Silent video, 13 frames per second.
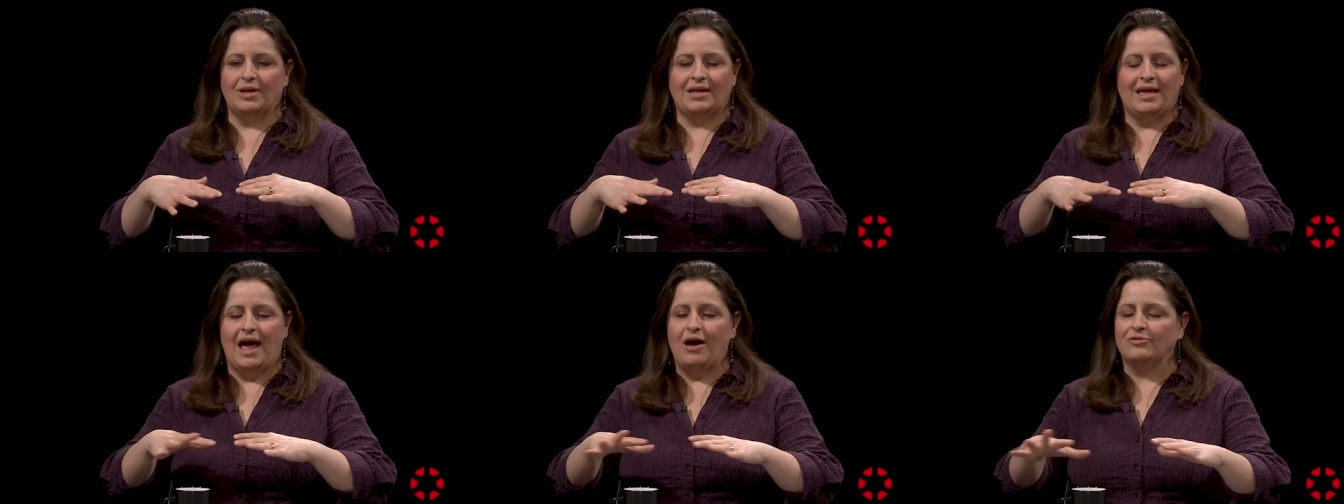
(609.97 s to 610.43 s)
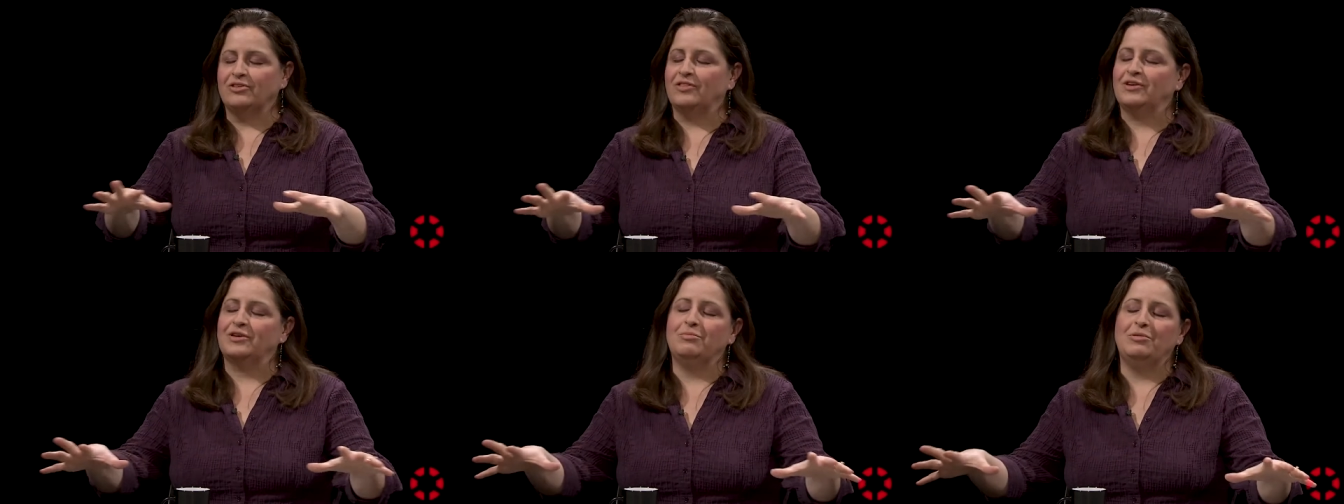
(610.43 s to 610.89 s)
get out into
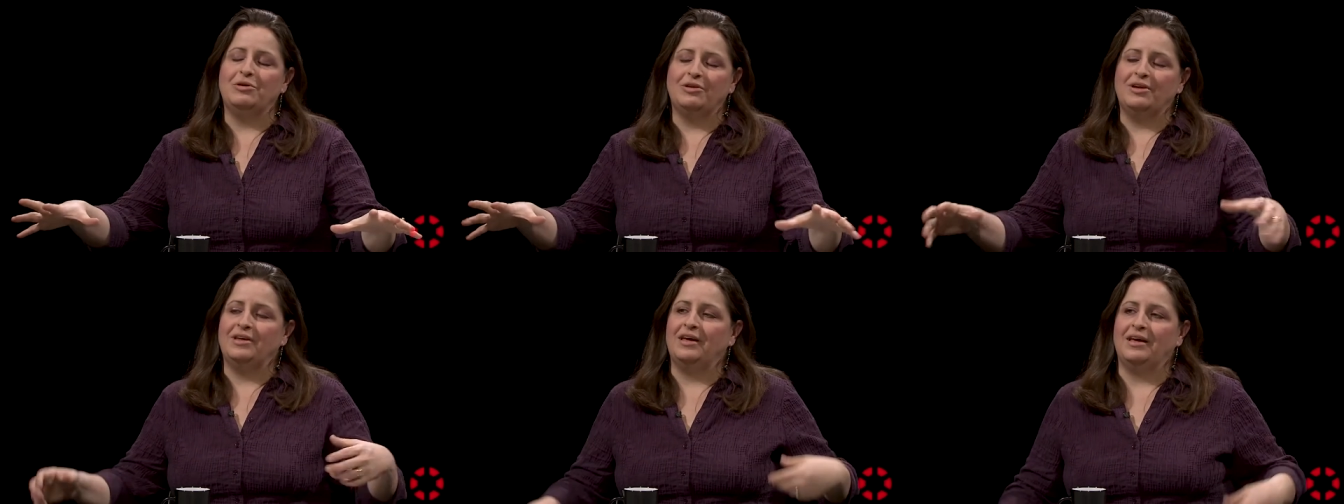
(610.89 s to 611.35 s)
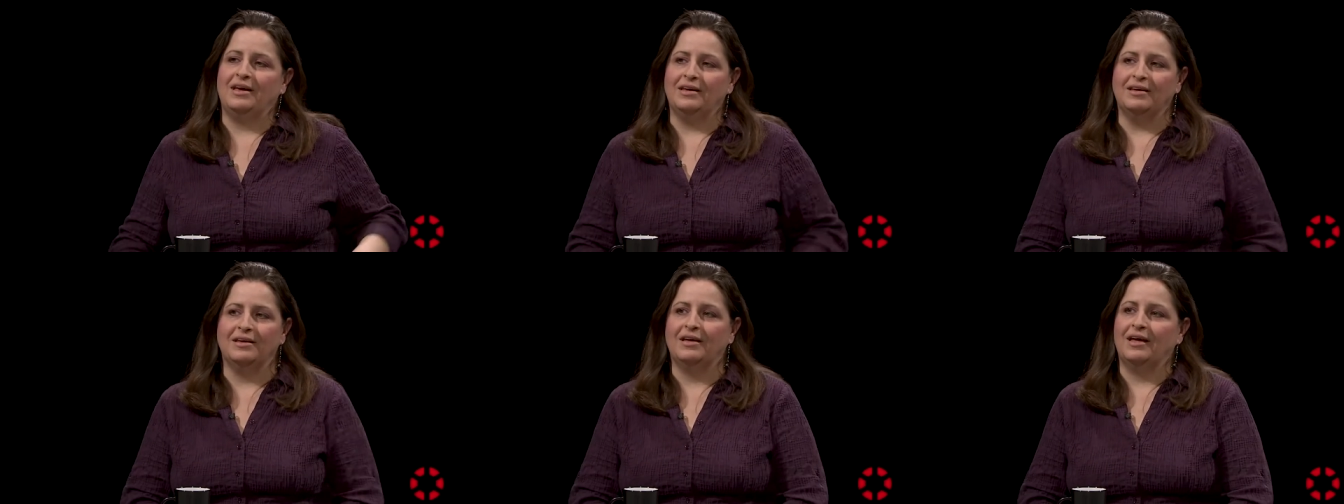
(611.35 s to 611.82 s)
the
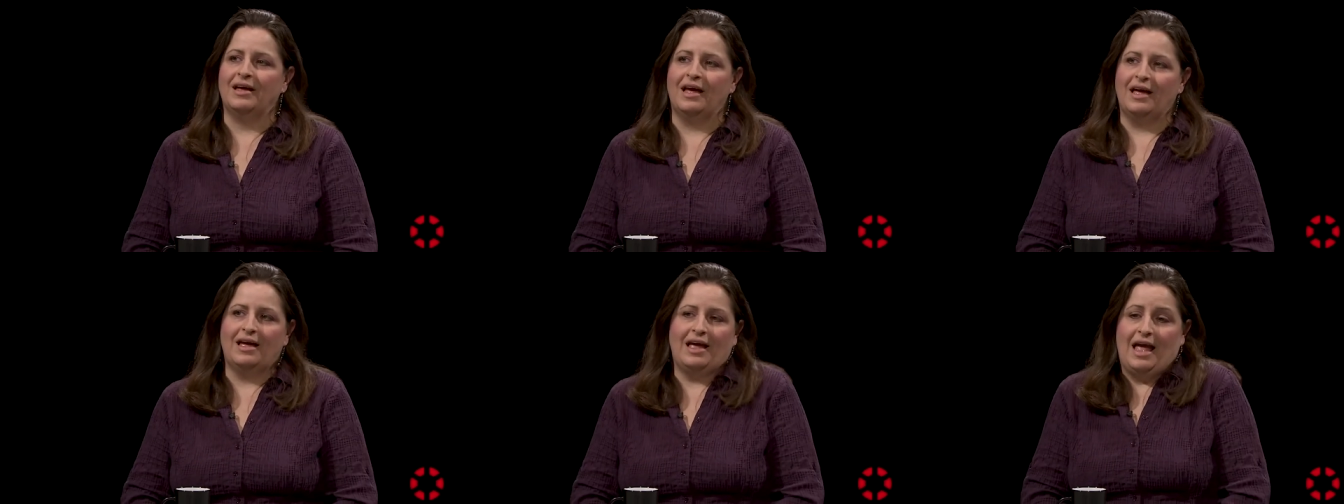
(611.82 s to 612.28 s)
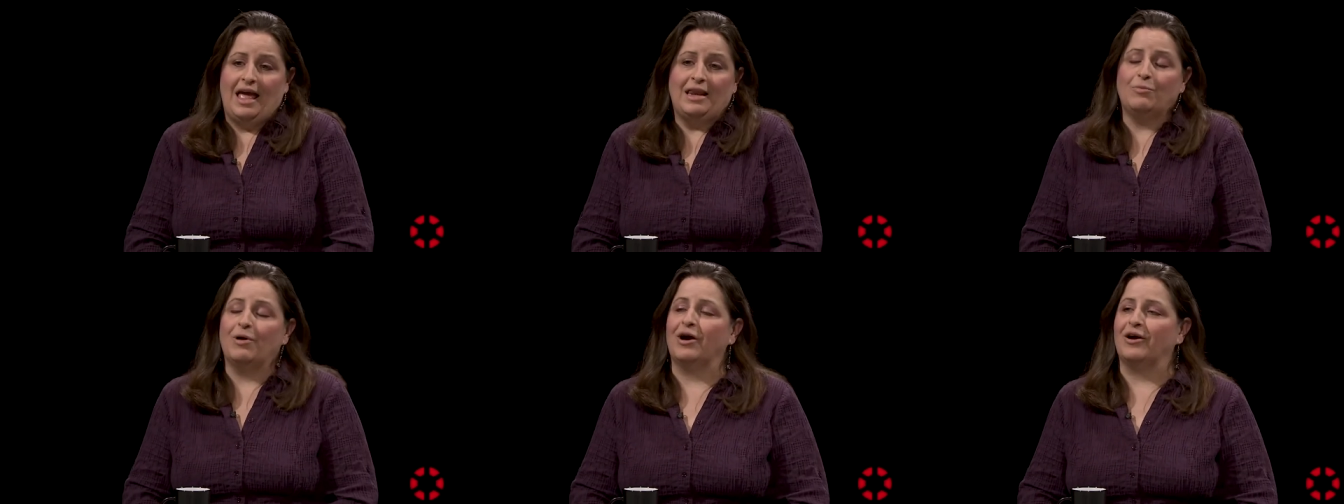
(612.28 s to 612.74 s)
community
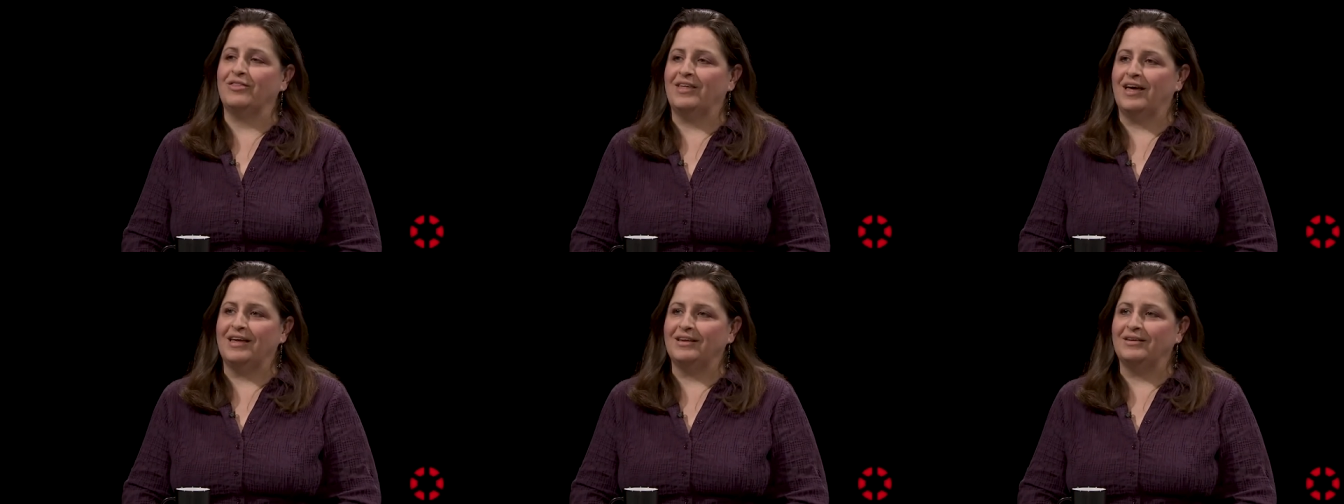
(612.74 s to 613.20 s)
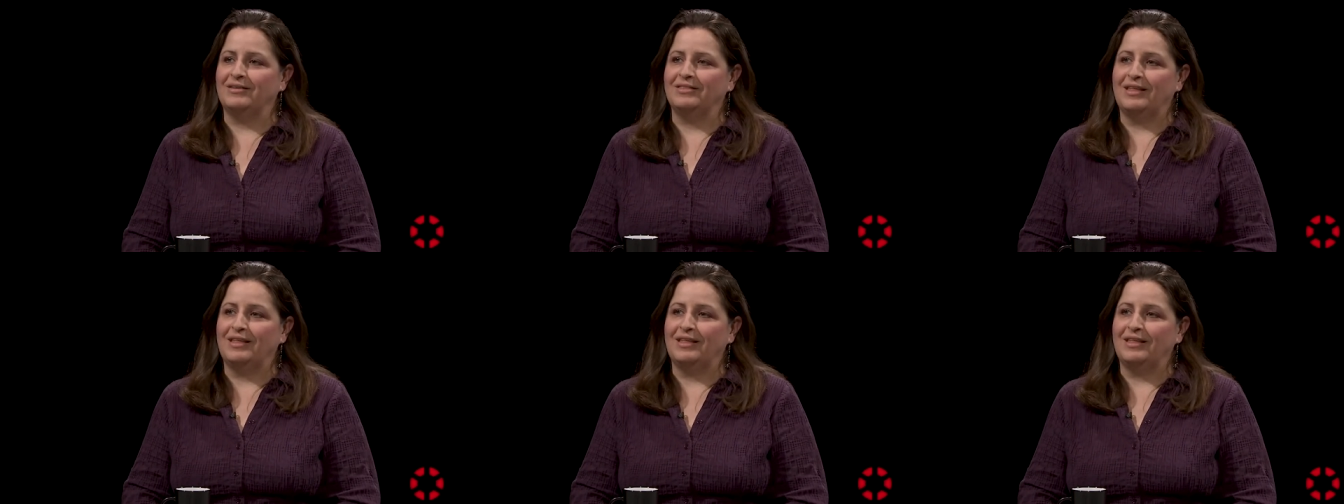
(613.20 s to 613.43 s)
anywhere that